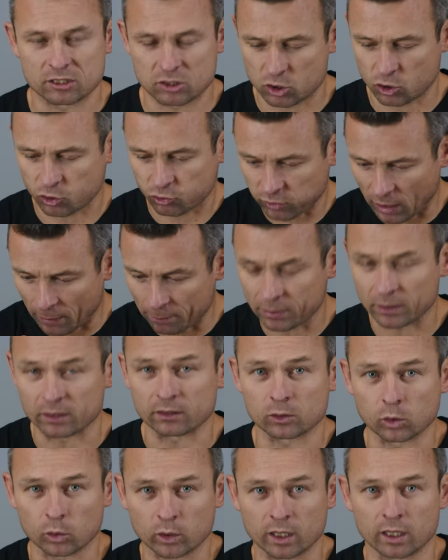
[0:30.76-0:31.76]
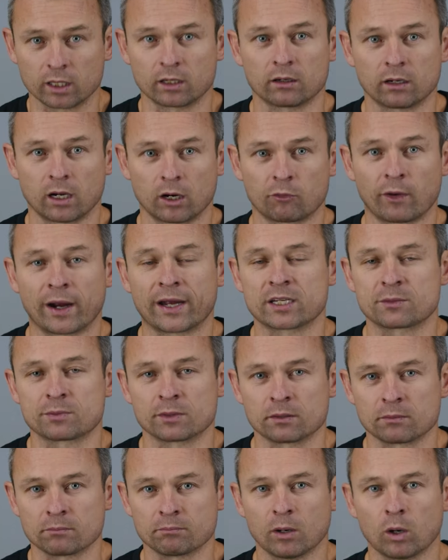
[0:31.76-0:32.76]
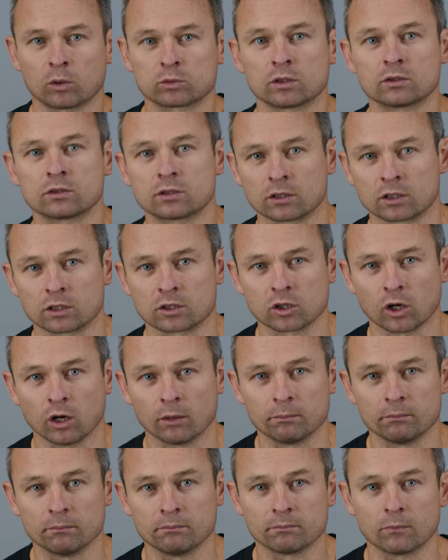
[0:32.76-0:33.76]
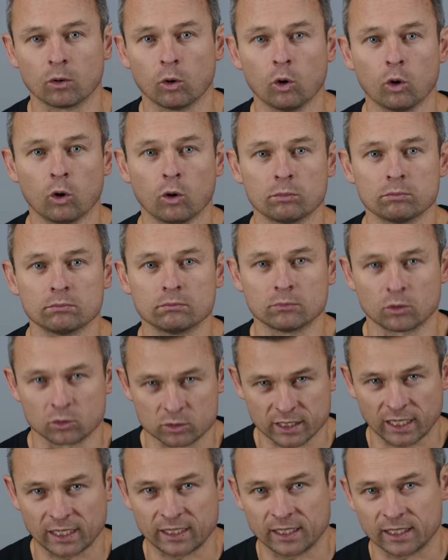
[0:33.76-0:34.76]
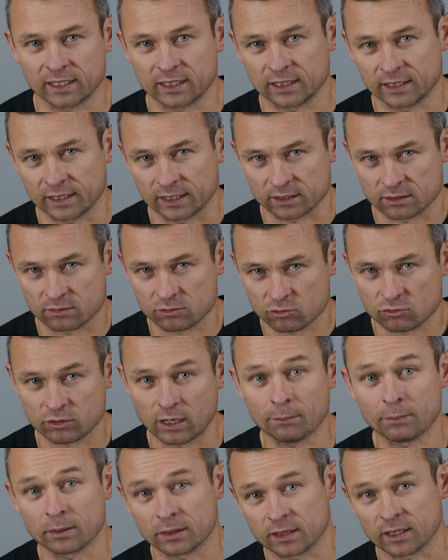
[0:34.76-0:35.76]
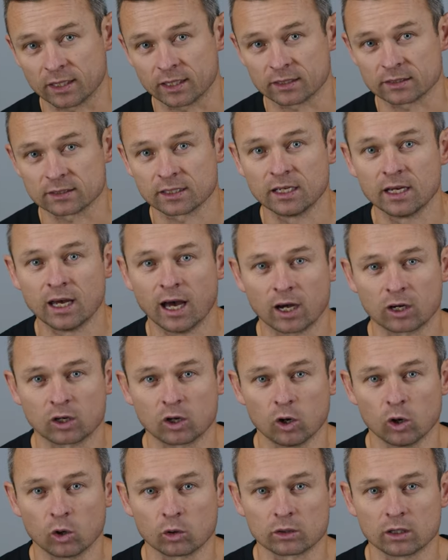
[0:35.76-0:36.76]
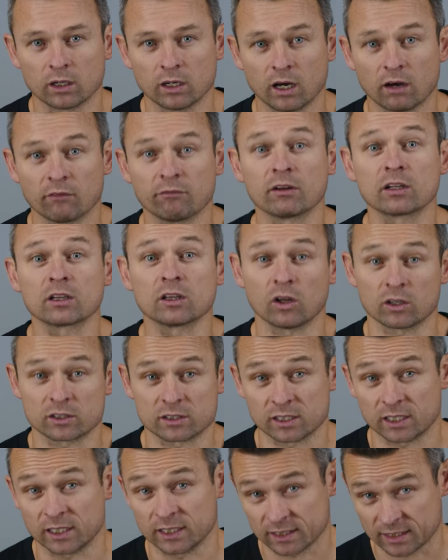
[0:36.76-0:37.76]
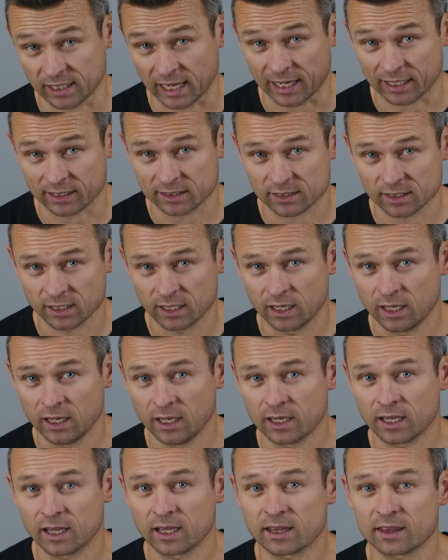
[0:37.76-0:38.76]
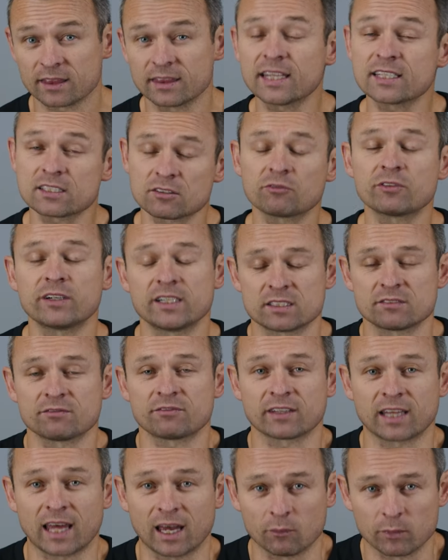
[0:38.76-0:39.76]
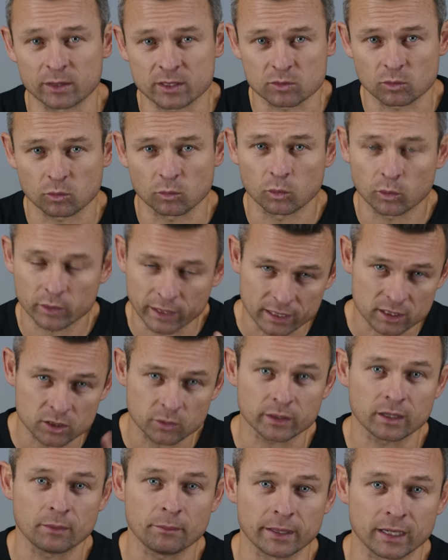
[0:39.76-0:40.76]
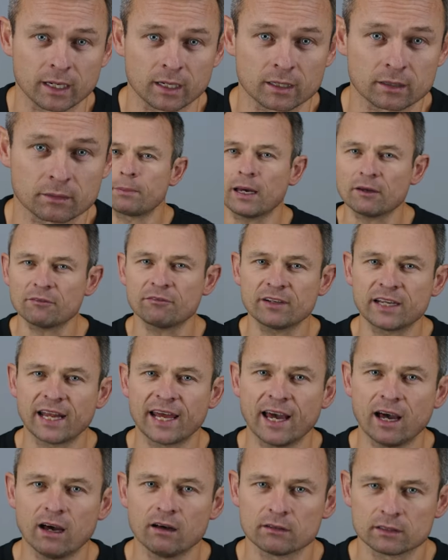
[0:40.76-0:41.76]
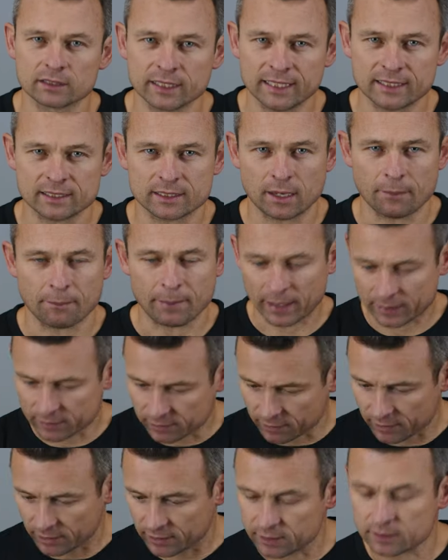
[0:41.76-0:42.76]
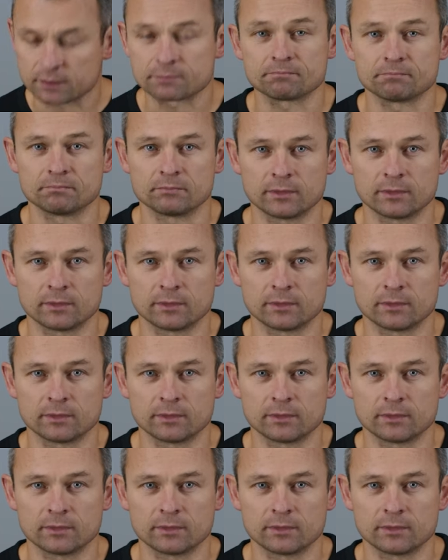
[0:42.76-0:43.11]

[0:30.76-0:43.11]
trumpet looking arrangement bolted to the top, or more technically, these trumpet things are called velocity stacks. There's a reason for that, which we'll get to in a minute. But for now, let's get back to these